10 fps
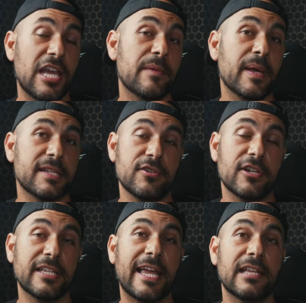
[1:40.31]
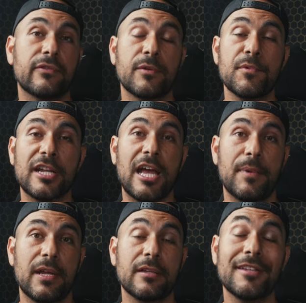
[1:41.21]
JPEGs you're gonna get from your
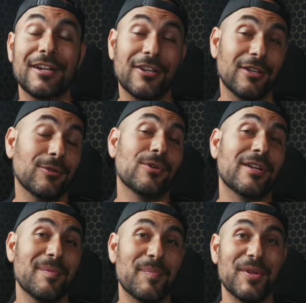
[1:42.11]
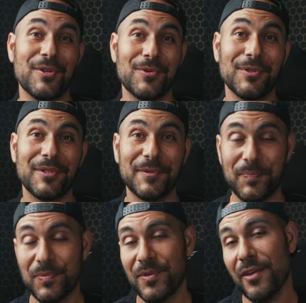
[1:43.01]
camera, they're gonna look pretty good,
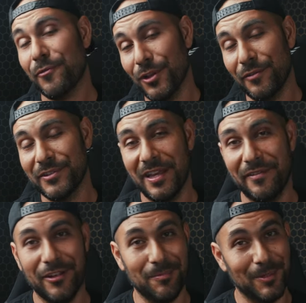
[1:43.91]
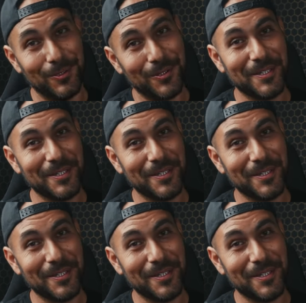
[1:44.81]
if you love the film look.